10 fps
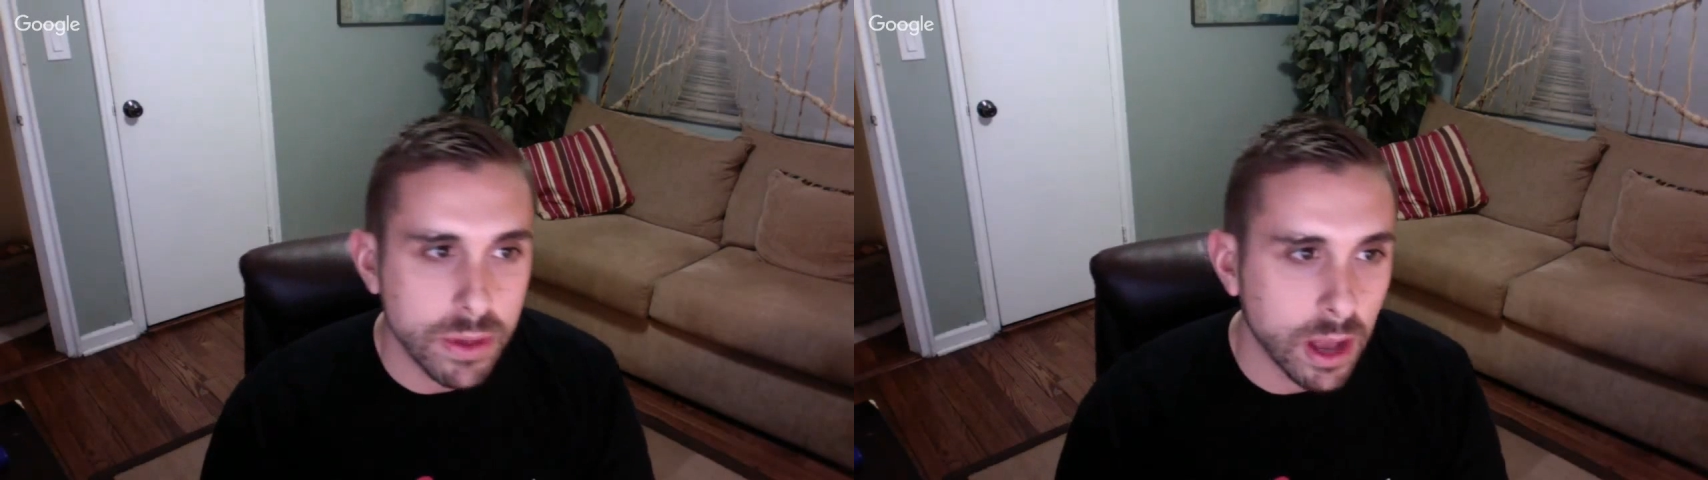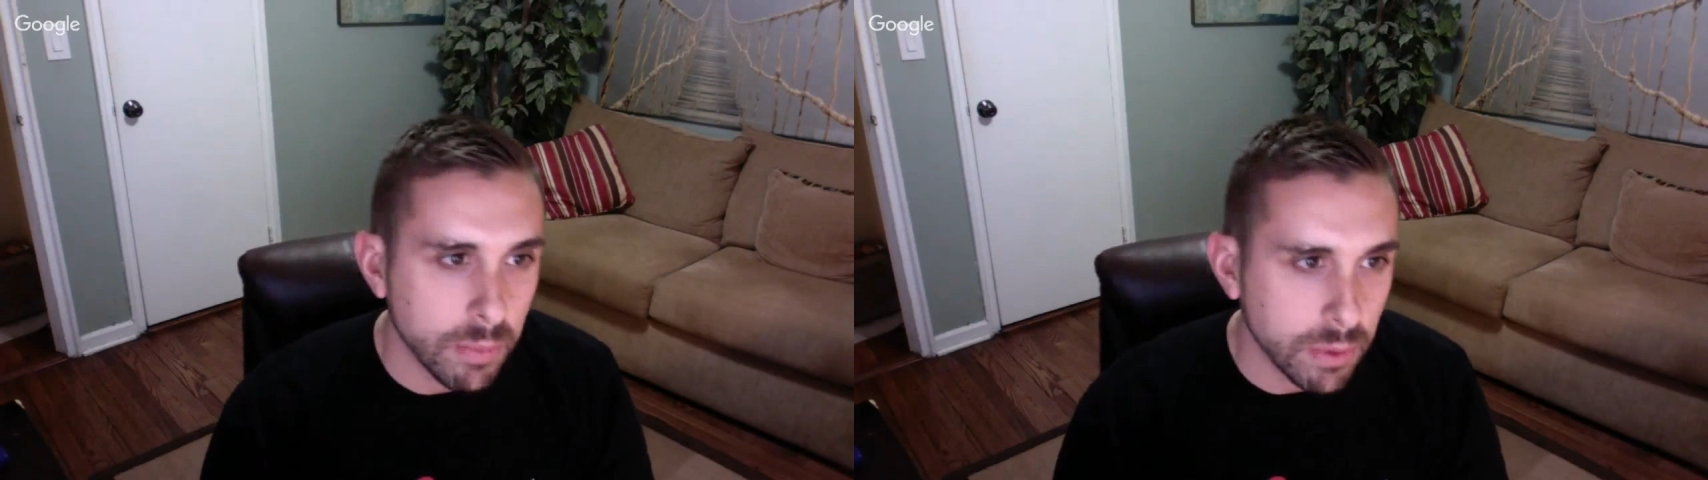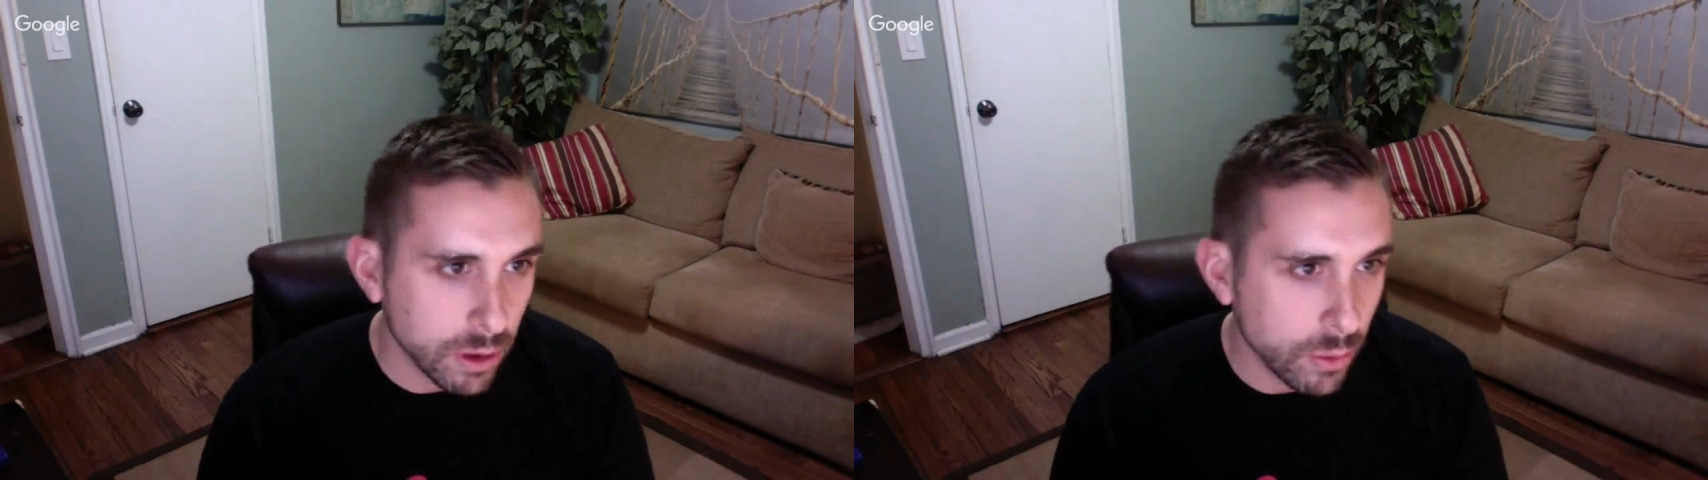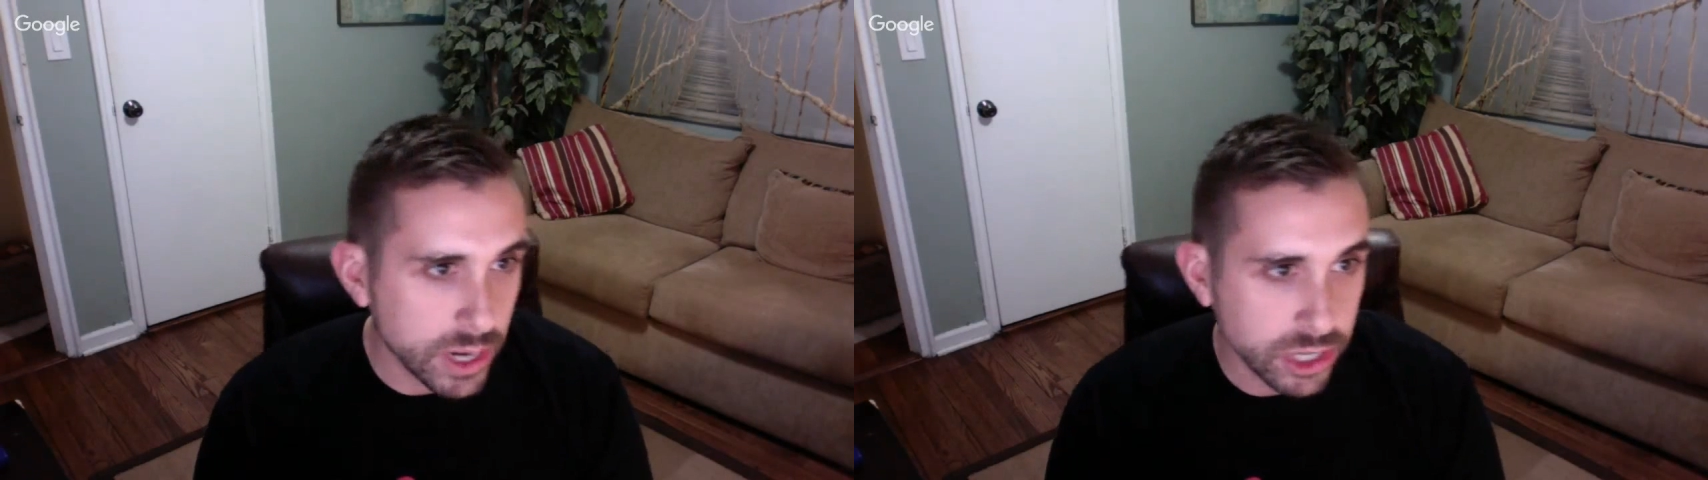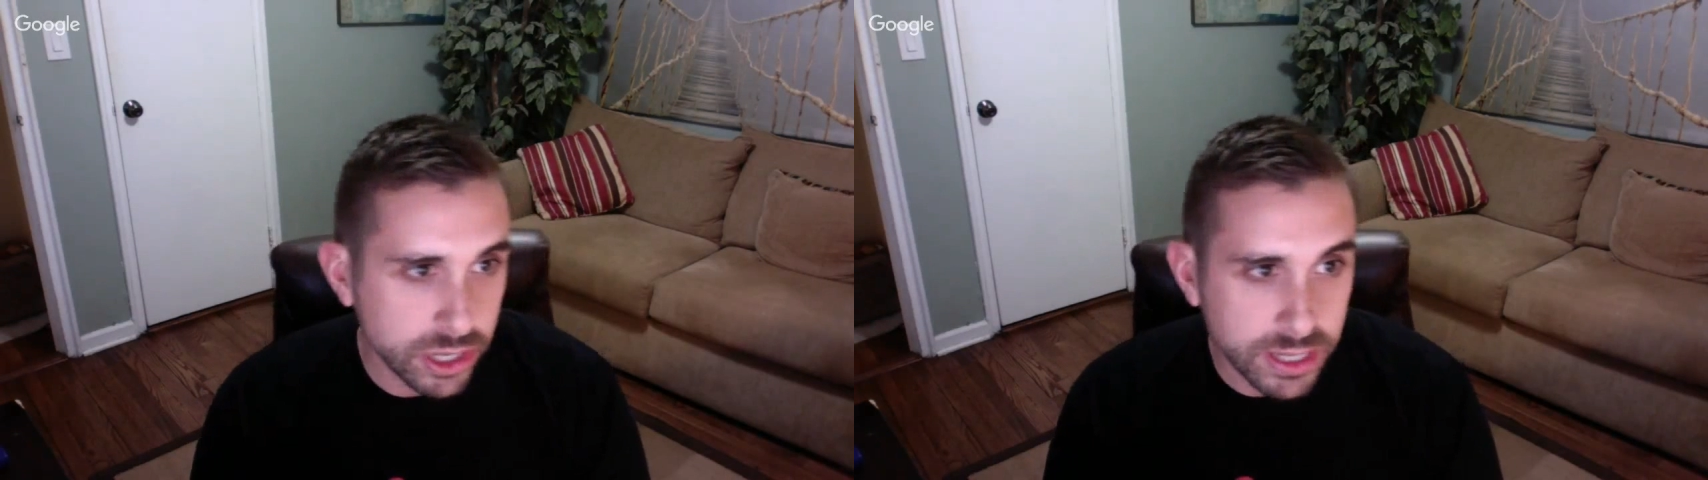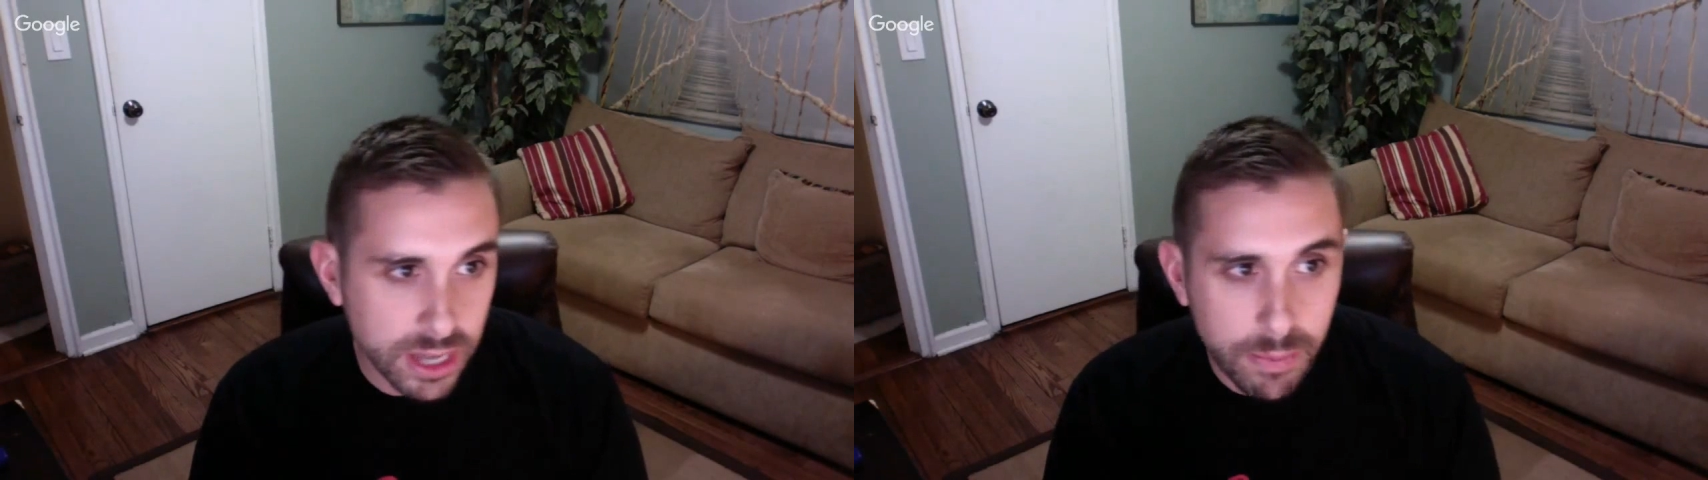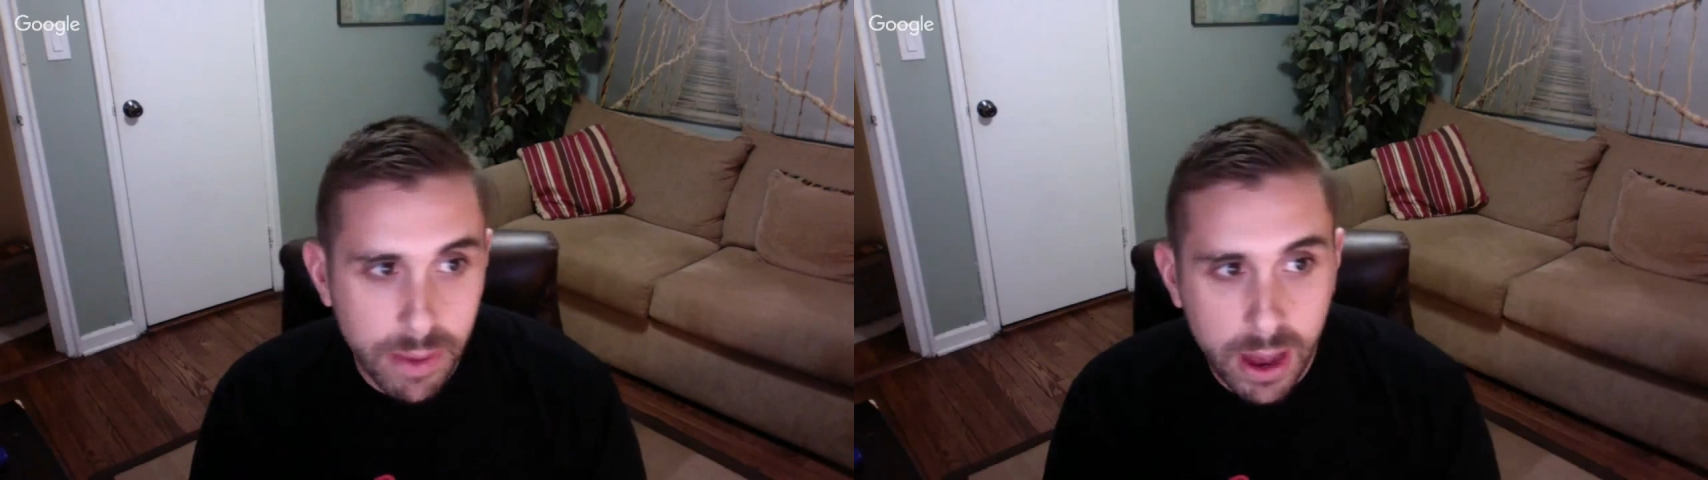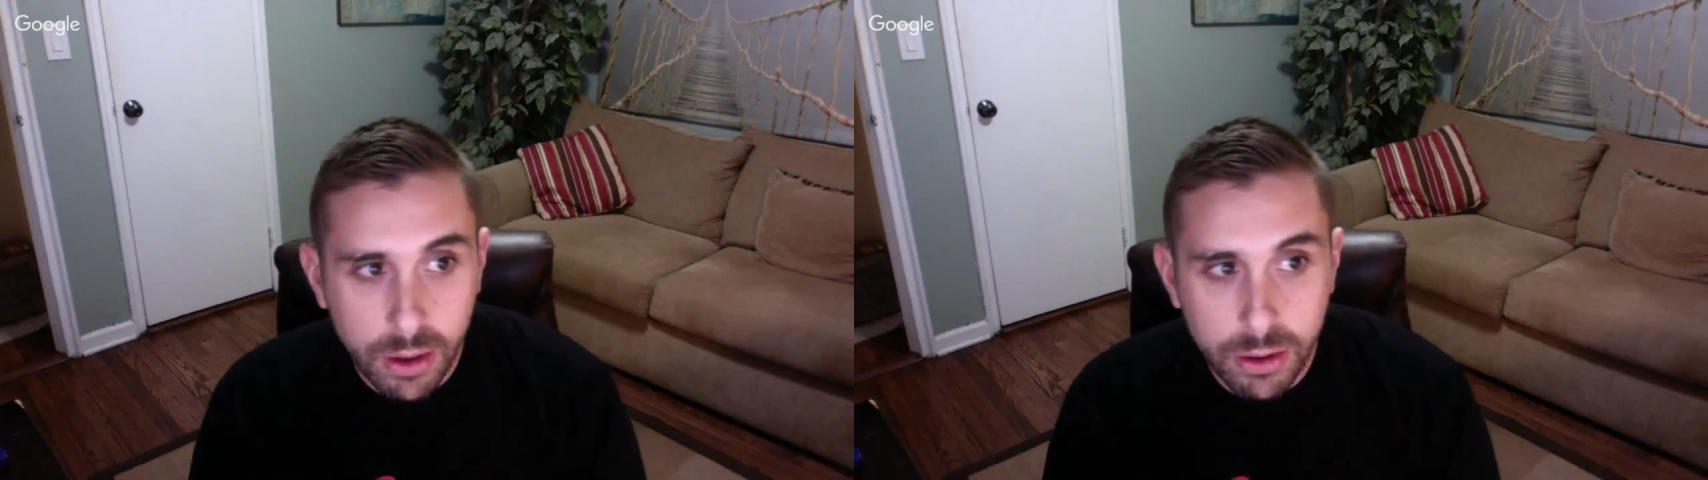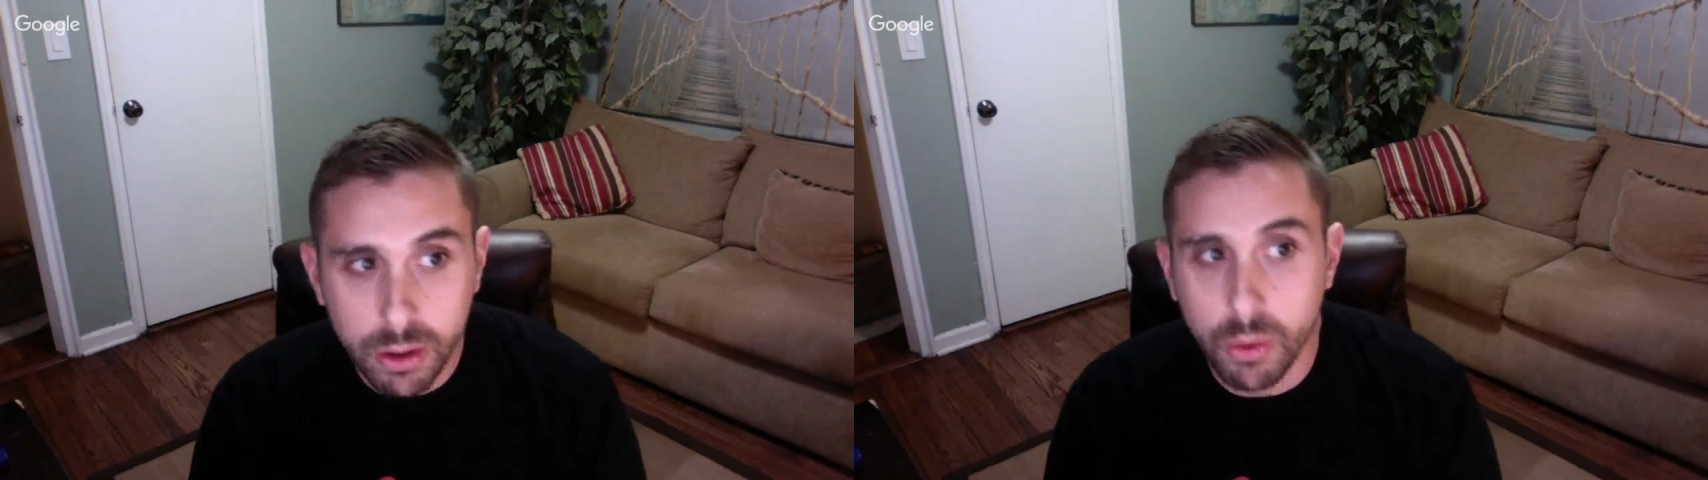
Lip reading: couple of questions about